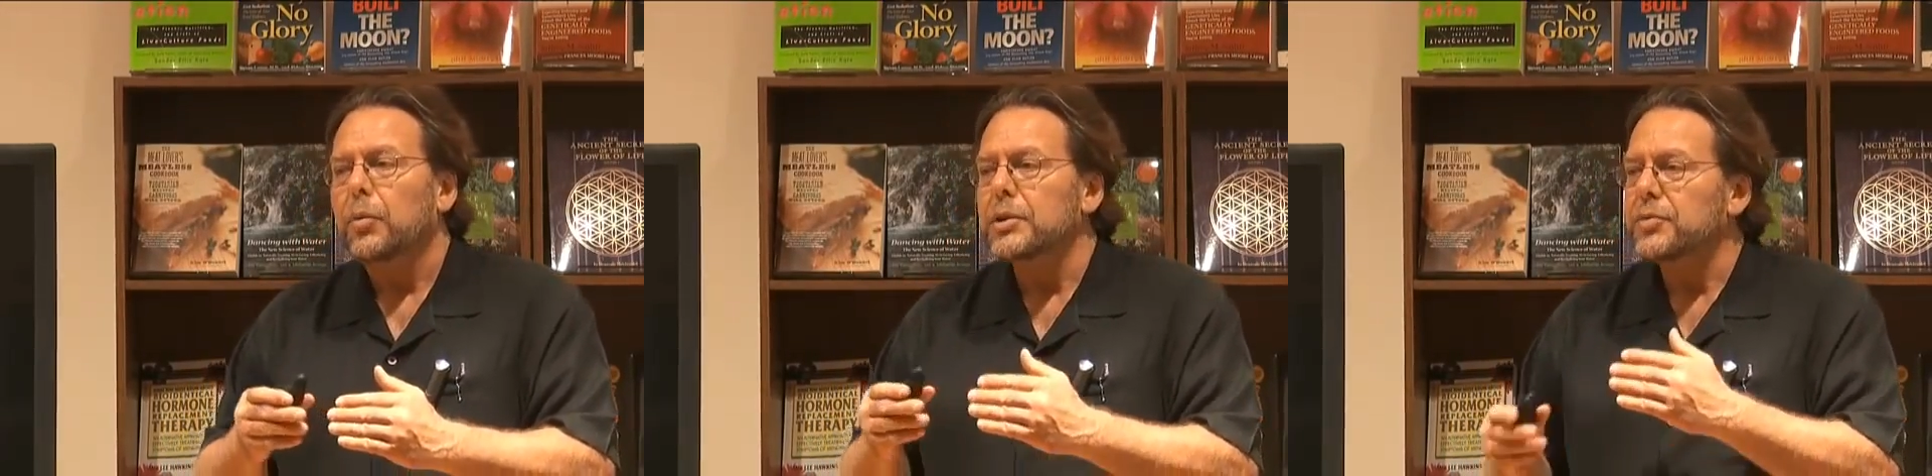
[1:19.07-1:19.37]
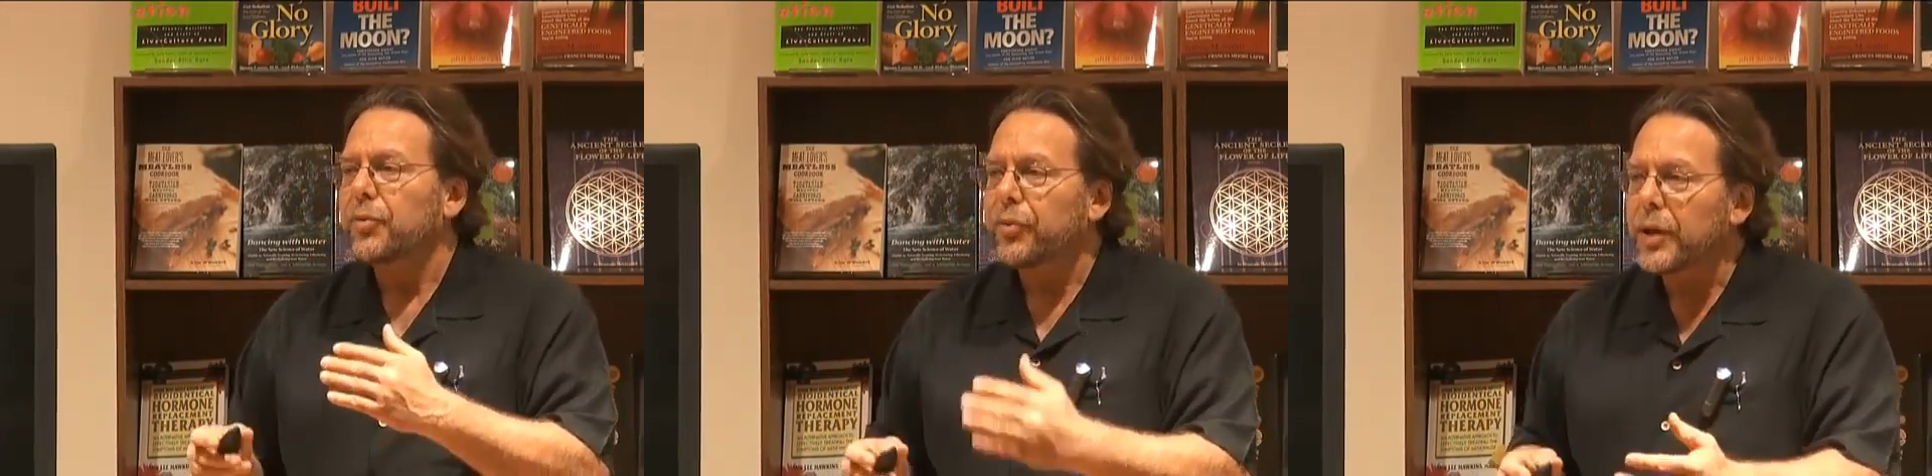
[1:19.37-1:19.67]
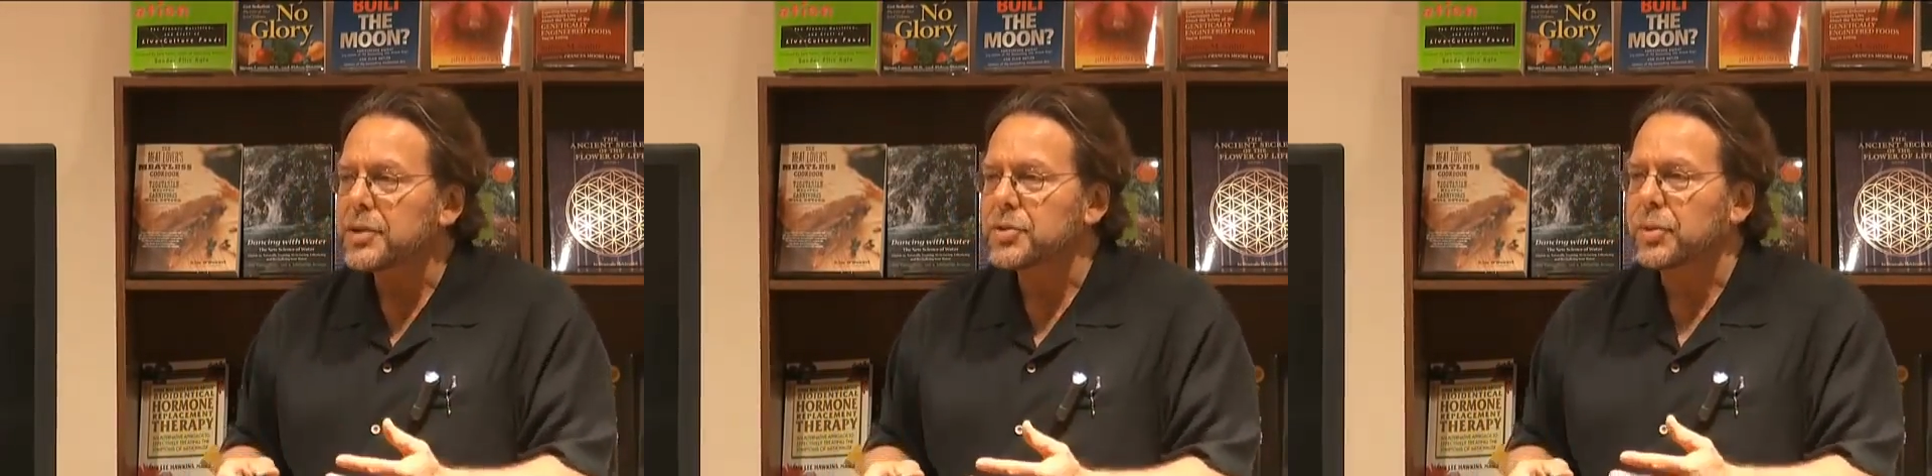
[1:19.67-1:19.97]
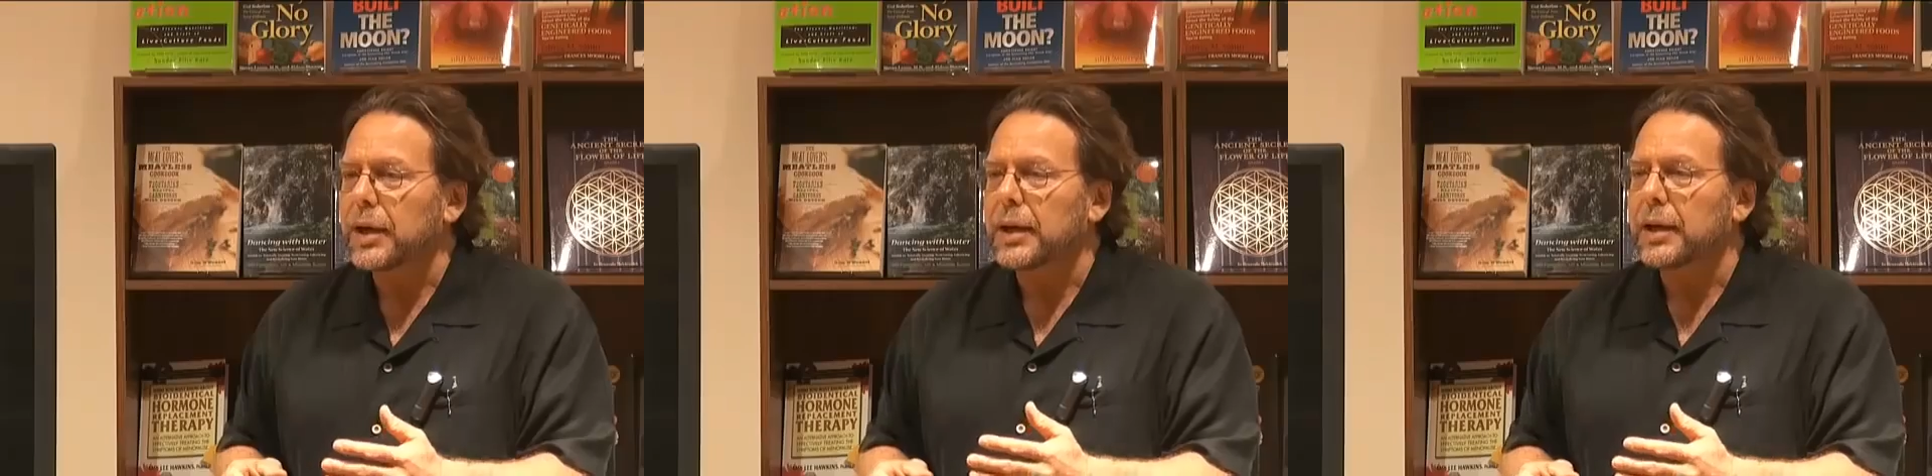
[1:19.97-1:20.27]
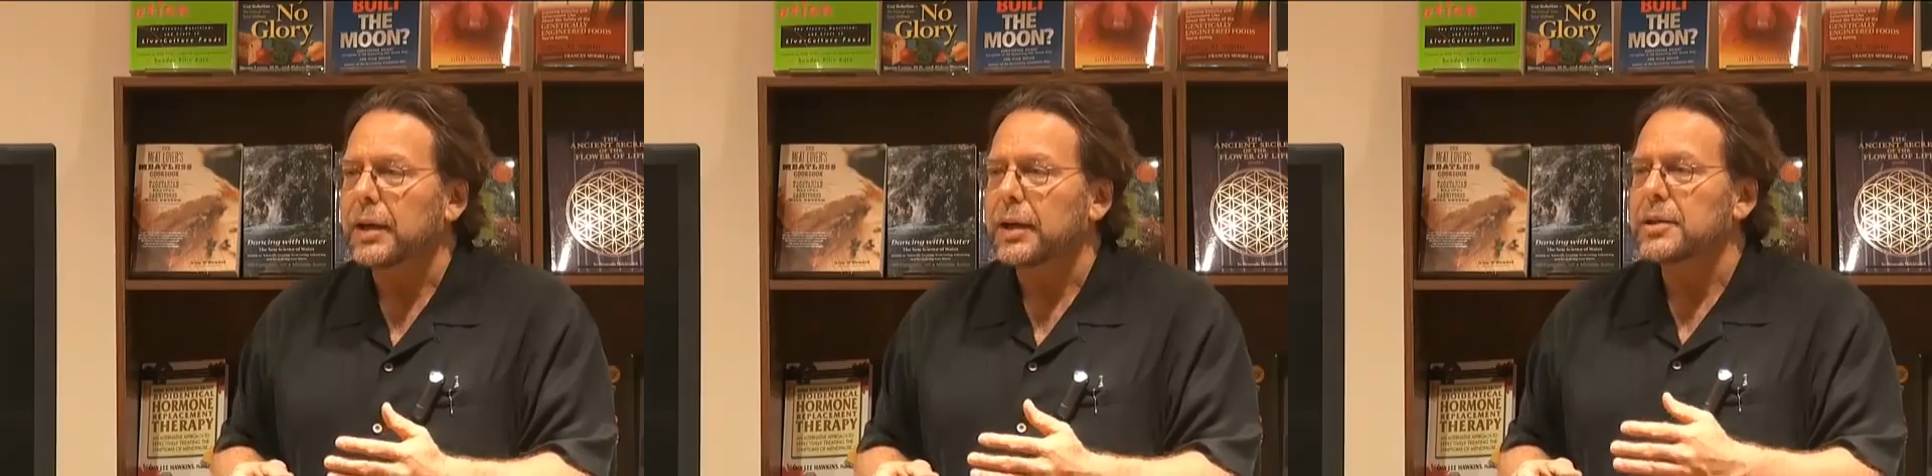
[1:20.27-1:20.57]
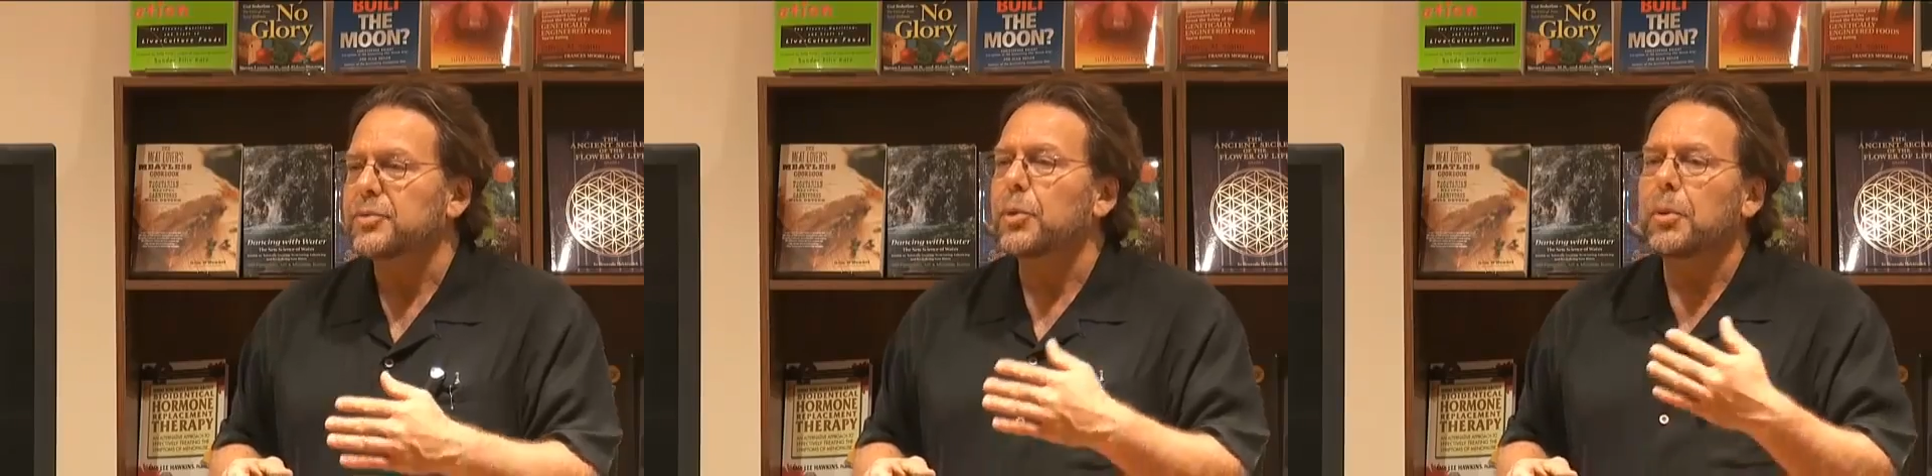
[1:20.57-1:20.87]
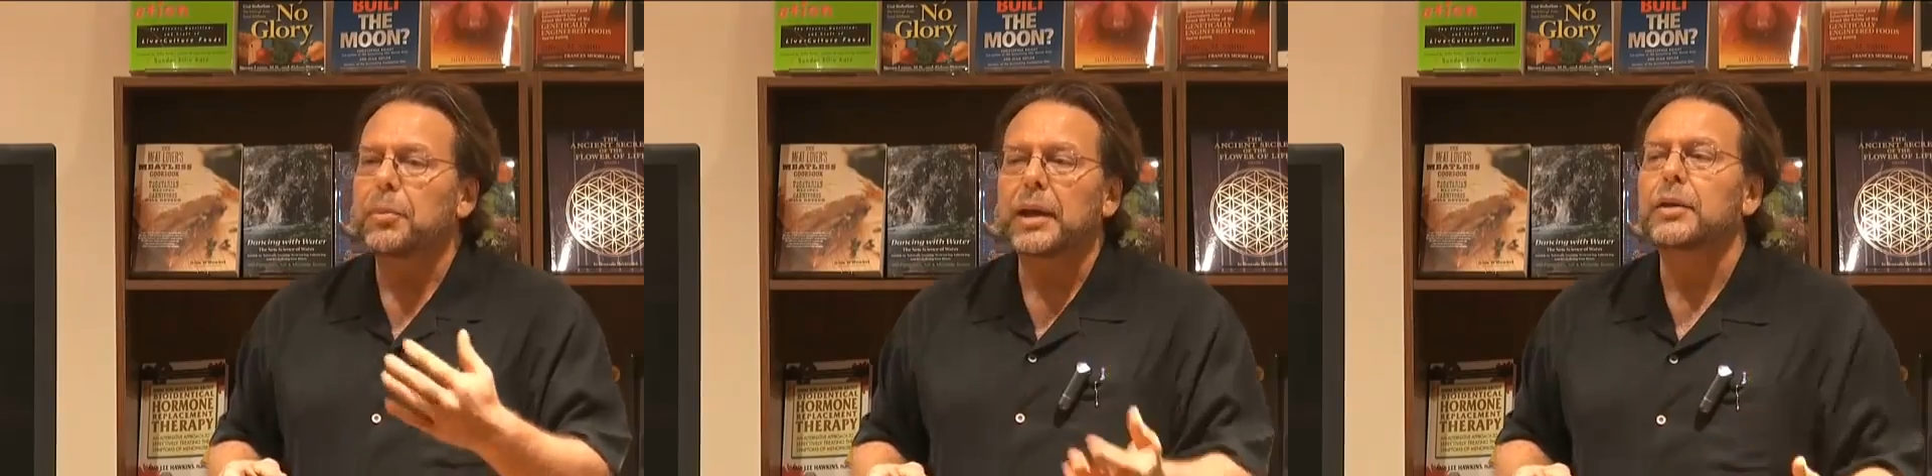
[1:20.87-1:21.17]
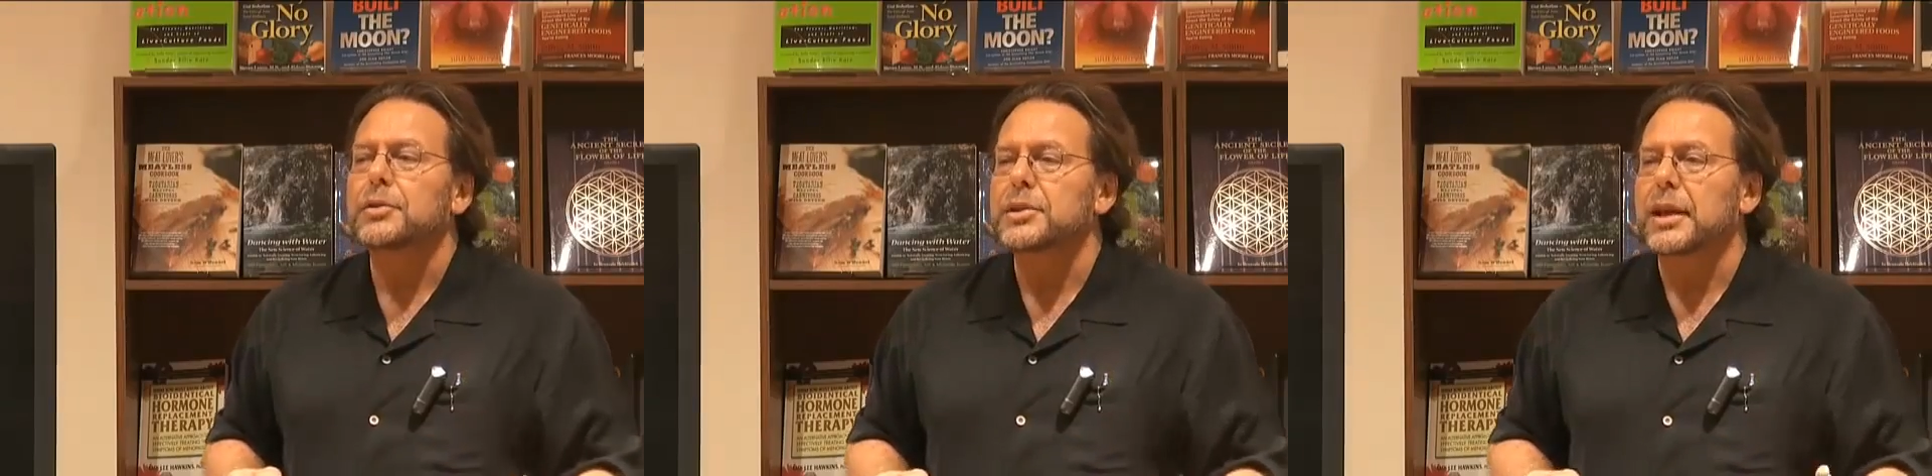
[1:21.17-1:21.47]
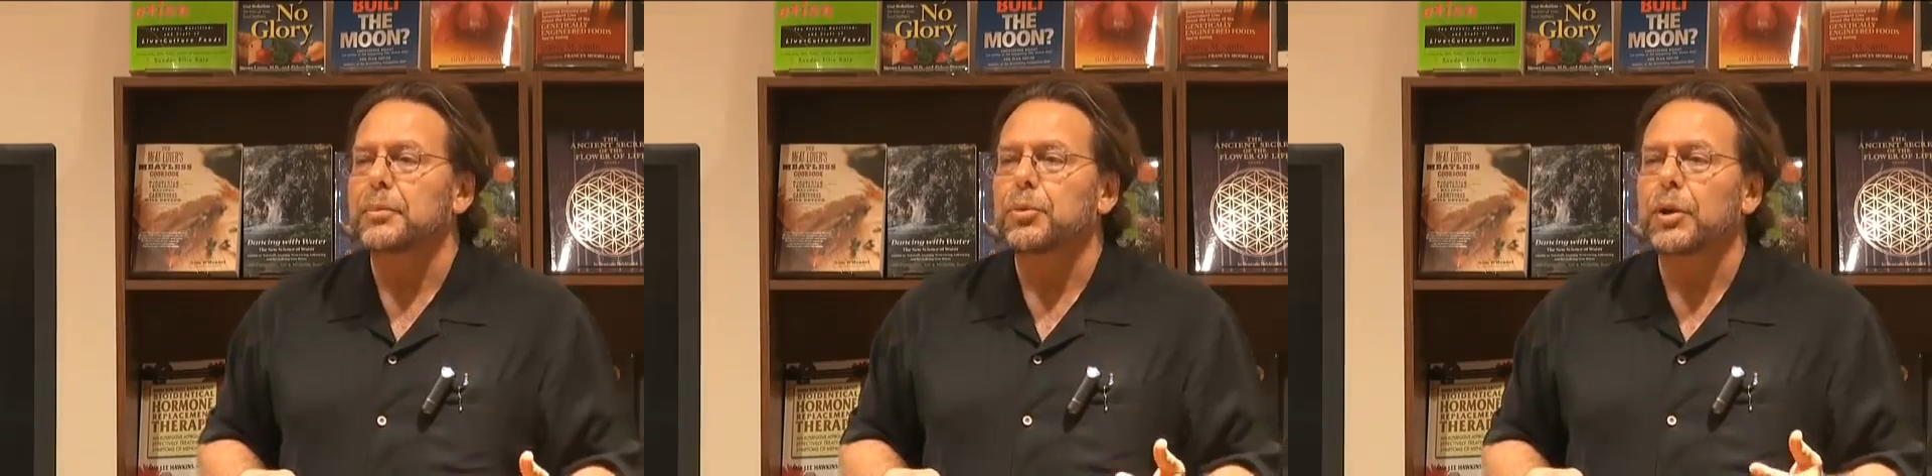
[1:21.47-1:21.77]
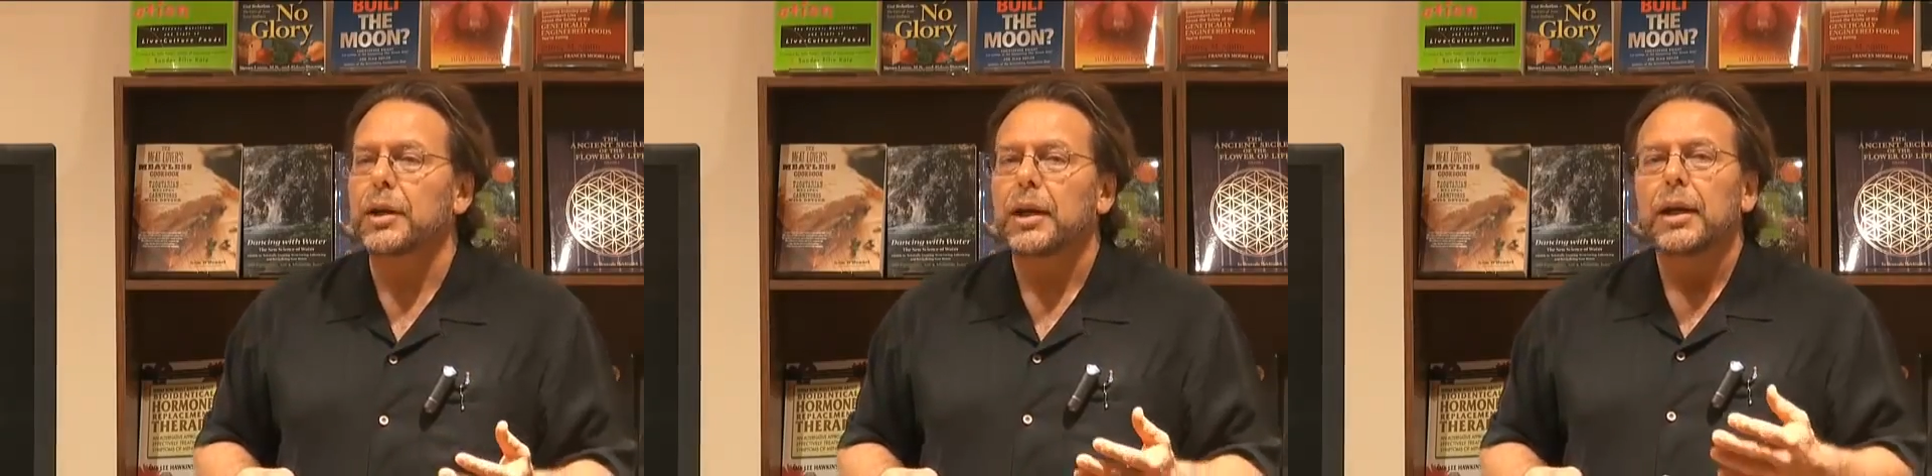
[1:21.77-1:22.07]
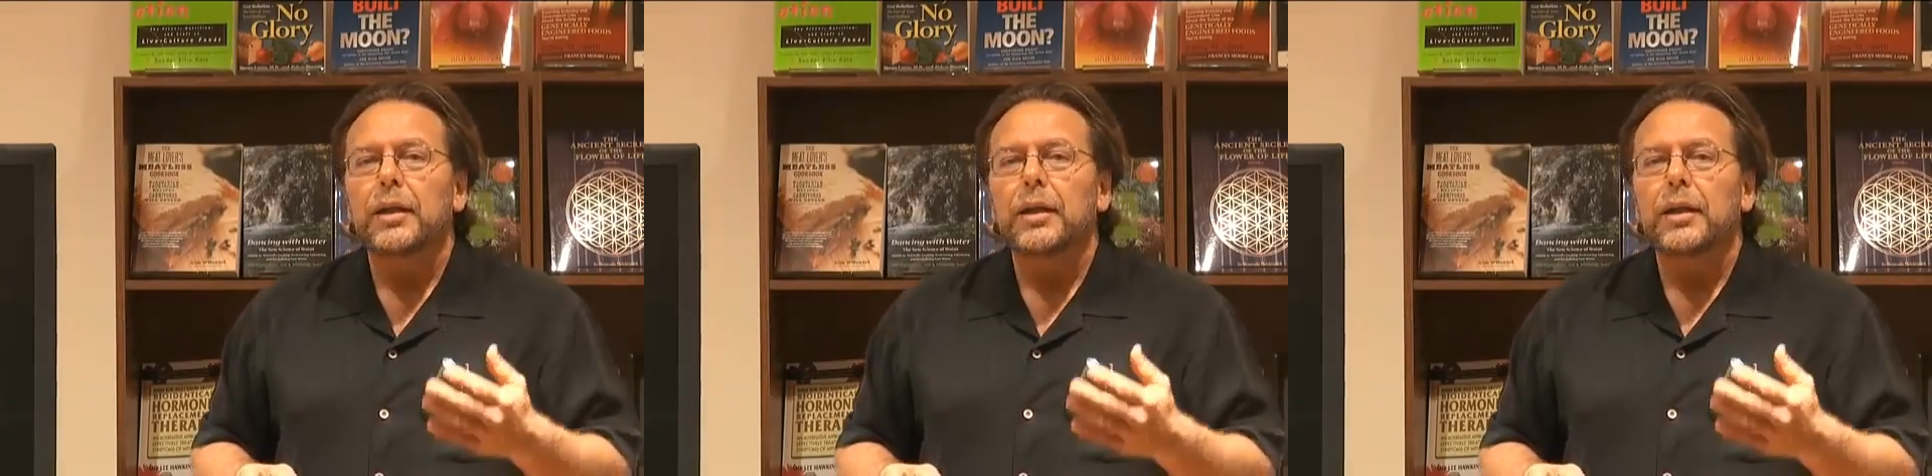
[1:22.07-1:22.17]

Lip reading: What's frustrating is, from a medical standpoint,